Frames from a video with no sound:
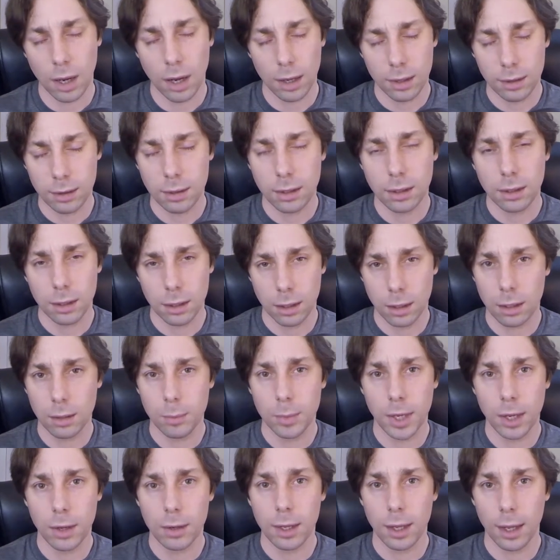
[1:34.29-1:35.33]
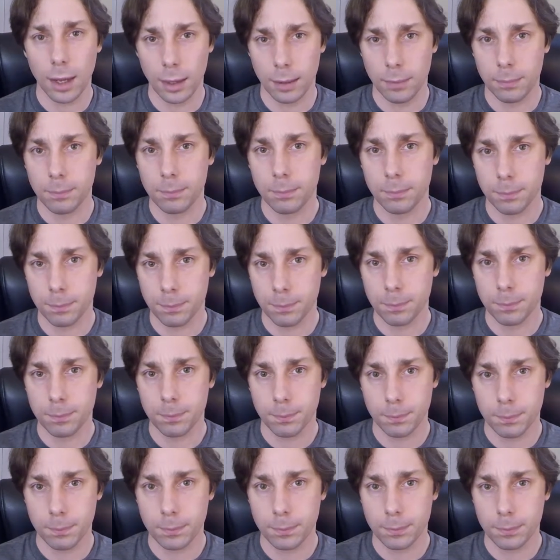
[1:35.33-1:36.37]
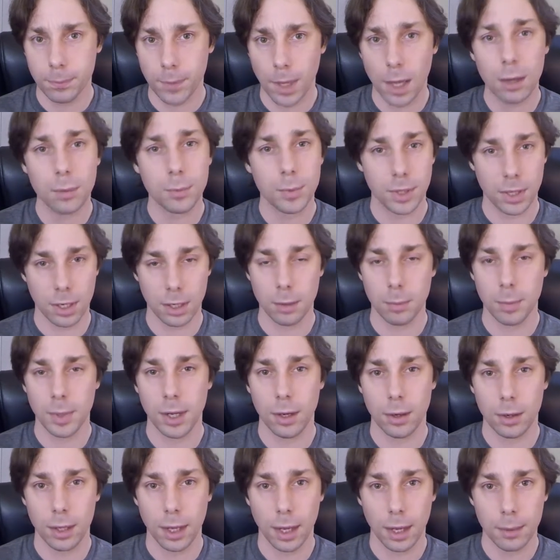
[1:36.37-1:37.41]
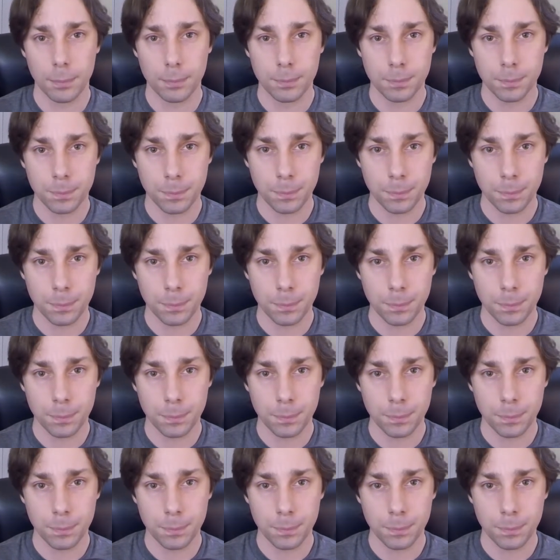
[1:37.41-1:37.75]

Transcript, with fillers: I think you're going to be okay. I hope you're going to be okay.